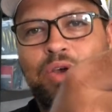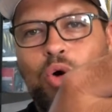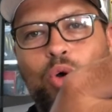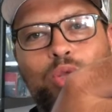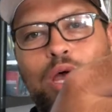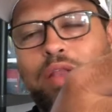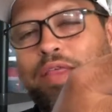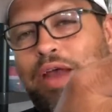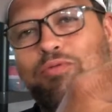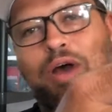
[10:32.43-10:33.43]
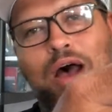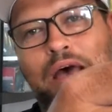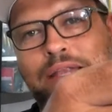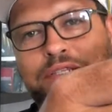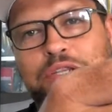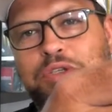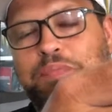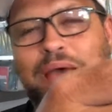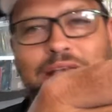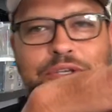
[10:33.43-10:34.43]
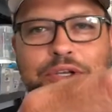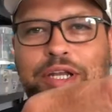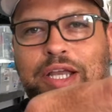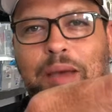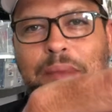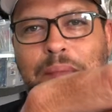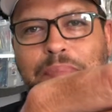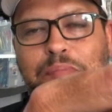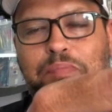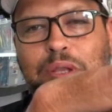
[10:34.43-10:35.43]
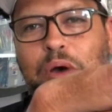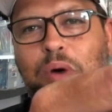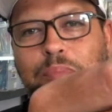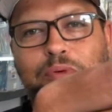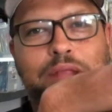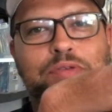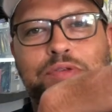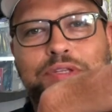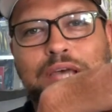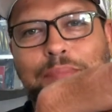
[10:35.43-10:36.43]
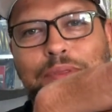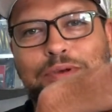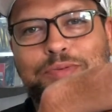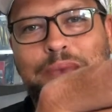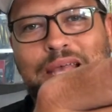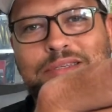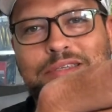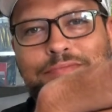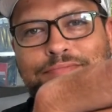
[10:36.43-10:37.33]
Hold on to that rod as those bass are gonna come up and blow up right through the top of those mats.